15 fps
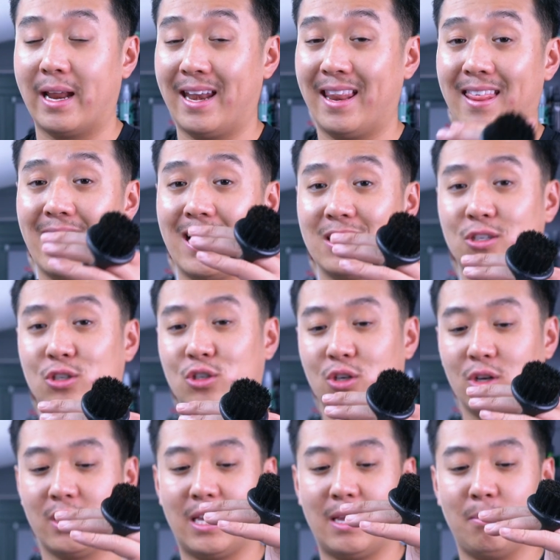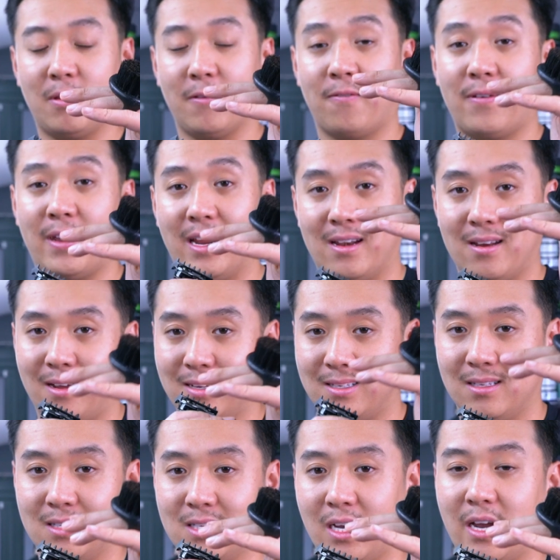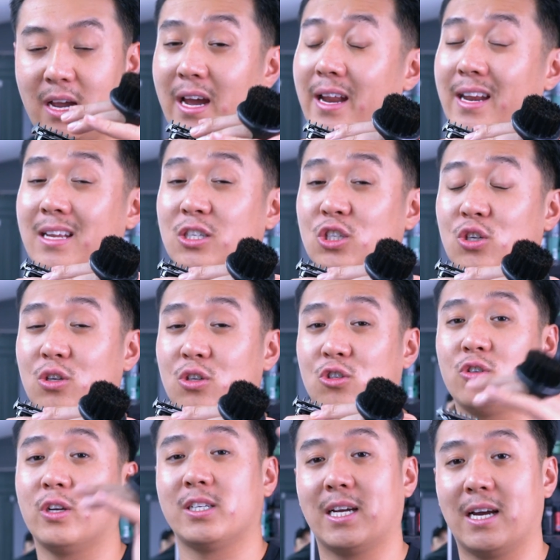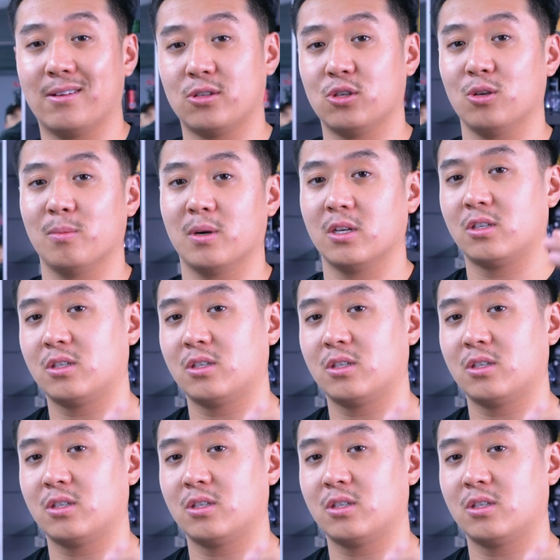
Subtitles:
and that should keep the fade nice and tight, and it shouldn't stretch it out too much.